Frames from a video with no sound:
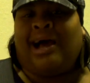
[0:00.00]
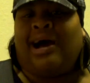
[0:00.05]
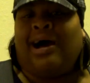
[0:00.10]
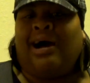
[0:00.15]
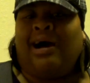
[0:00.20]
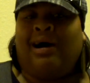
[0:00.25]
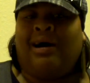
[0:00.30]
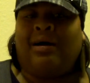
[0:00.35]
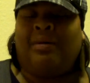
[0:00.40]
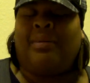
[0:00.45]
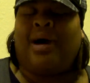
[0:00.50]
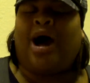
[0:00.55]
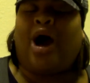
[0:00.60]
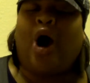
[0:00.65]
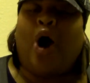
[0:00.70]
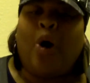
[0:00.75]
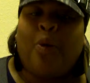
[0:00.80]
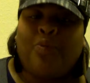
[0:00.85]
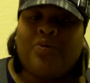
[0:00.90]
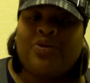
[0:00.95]
I
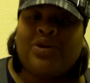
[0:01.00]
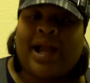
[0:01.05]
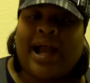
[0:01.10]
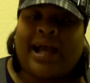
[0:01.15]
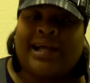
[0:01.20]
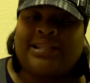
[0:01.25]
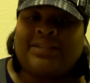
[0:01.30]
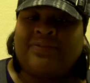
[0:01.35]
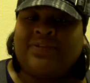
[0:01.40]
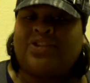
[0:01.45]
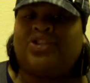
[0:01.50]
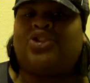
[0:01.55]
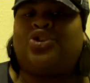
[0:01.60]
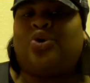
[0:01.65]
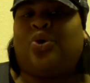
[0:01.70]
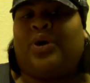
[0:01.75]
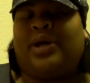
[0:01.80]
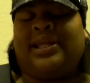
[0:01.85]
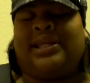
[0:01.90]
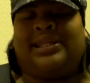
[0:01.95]
hope you guys have
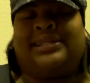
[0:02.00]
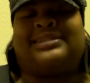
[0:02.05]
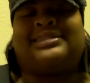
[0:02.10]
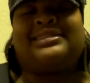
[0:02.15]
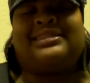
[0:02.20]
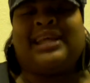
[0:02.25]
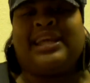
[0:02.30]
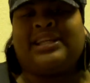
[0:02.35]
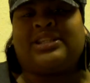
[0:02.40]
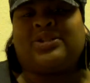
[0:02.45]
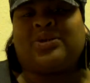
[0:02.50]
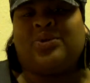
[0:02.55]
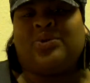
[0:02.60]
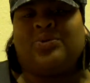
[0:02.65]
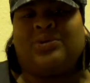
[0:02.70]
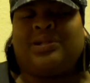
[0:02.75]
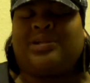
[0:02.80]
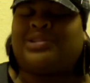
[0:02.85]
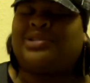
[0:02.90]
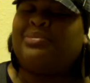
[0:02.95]
enjoyed it. Stay
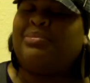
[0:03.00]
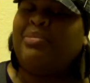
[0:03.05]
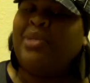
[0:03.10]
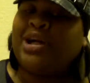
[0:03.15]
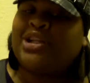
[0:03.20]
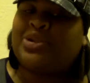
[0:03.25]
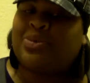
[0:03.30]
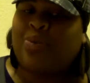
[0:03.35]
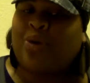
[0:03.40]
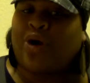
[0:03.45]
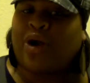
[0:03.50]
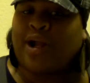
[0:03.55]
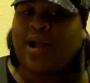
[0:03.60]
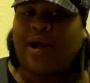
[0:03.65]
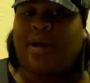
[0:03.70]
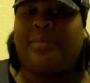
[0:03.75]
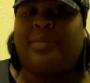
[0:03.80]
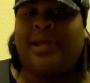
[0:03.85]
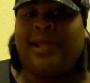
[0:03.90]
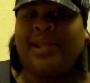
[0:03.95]
tuned. There's much more
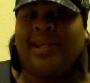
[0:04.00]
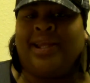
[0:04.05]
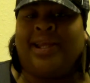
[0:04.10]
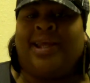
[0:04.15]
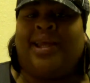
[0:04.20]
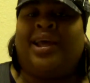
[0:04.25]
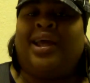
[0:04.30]
coming.